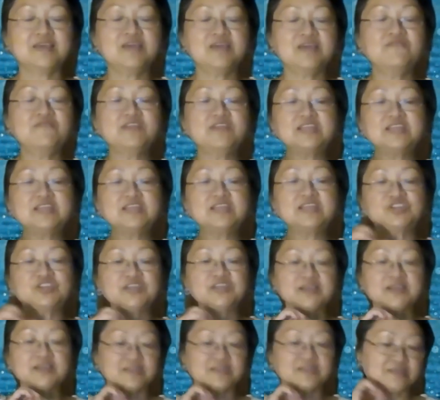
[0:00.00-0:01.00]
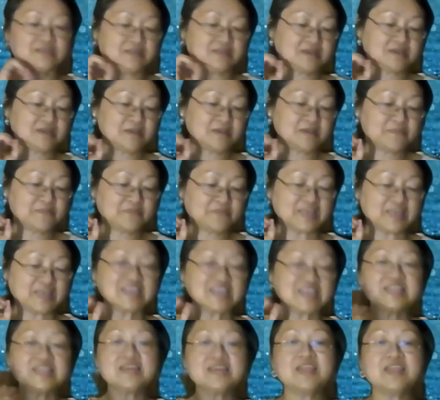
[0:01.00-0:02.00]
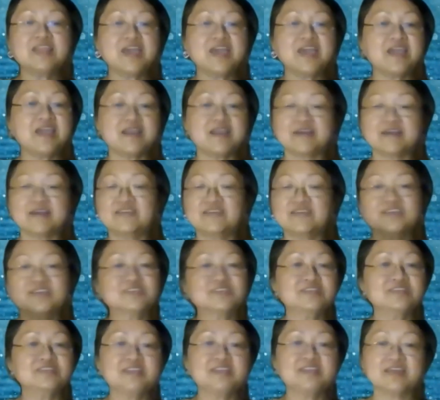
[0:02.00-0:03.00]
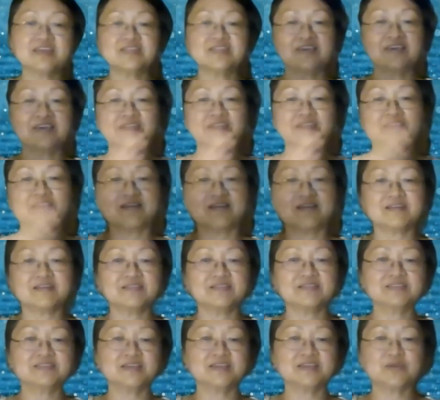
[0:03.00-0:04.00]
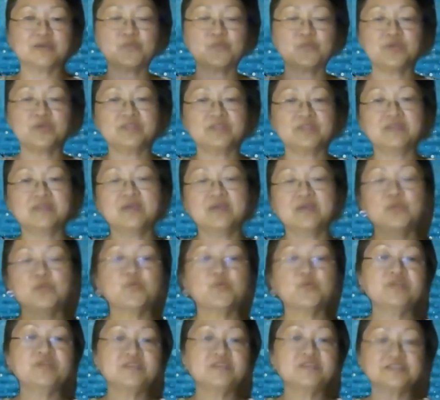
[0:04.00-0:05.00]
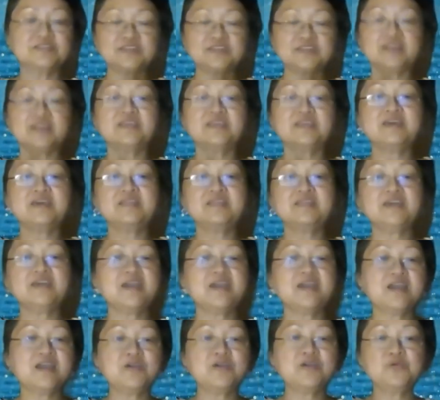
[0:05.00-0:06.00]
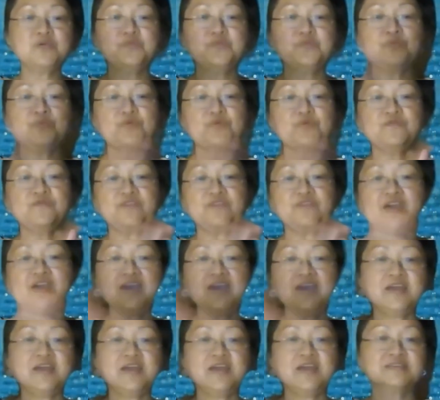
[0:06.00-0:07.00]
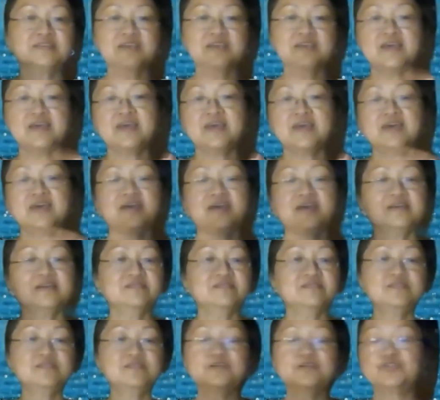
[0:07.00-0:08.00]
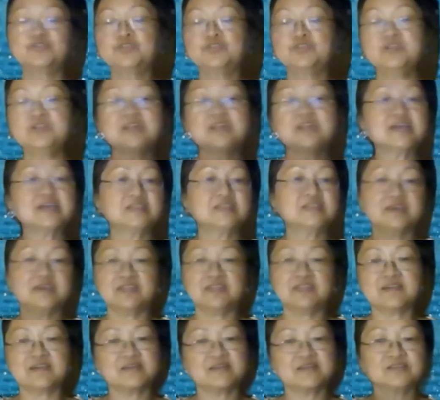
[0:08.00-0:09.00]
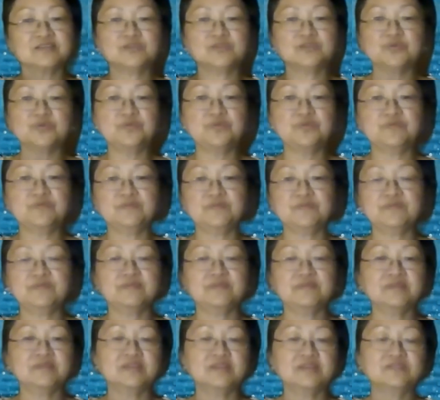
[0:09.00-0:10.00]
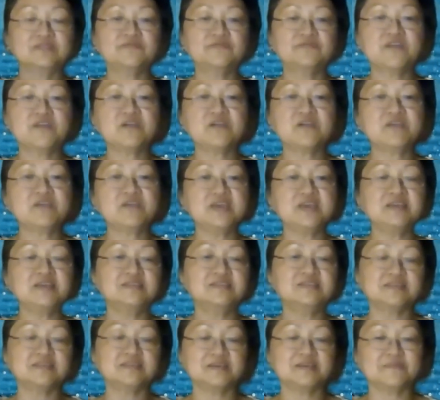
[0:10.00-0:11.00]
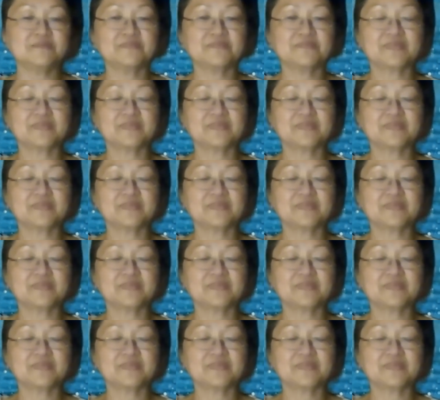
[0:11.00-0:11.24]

if it is just thin air, there's nothing there. It's like when there's nothing in the air, you move your hands, there's nothing there. So it's very easy.